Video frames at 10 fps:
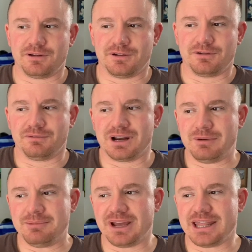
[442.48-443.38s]
What I
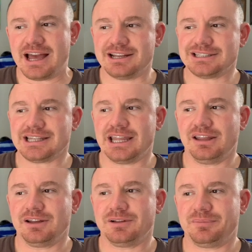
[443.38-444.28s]
mean by that is
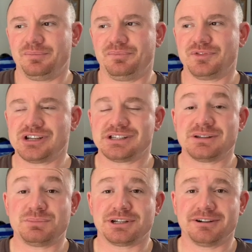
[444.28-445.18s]
like just
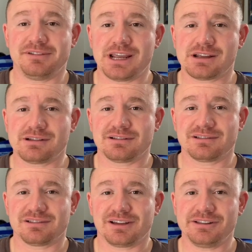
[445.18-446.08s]
observing
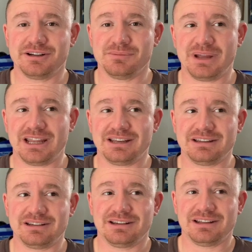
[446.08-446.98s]
other
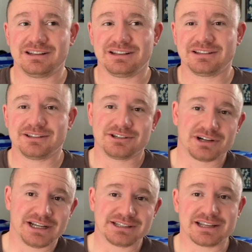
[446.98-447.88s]
men,
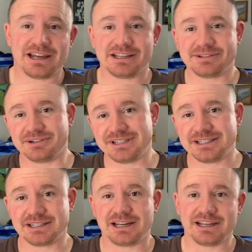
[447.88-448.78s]
trans guys or cis
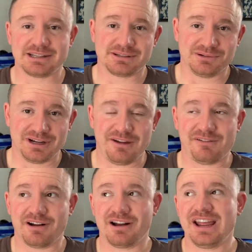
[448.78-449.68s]
guys or
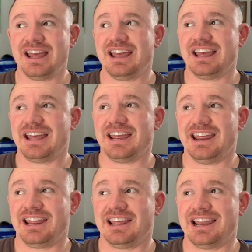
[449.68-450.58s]
whatever,
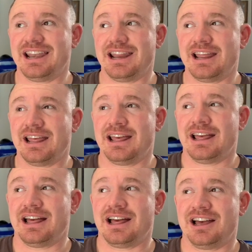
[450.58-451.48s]
and
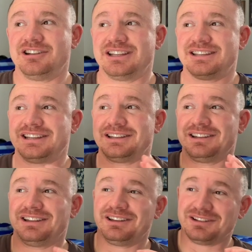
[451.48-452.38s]
just
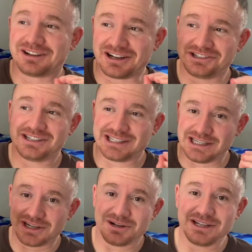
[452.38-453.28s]
consciously
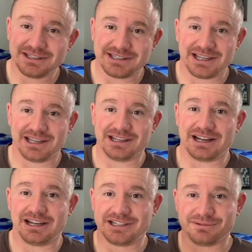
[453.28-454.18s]
noticing
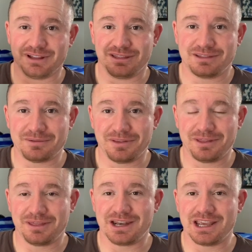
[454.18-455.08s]
guys with
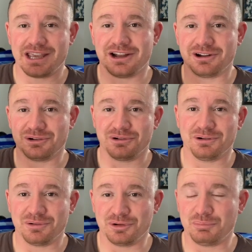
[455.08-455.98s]
thinning hair
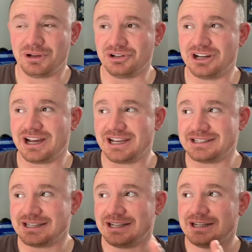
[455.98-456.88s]
or bald guys.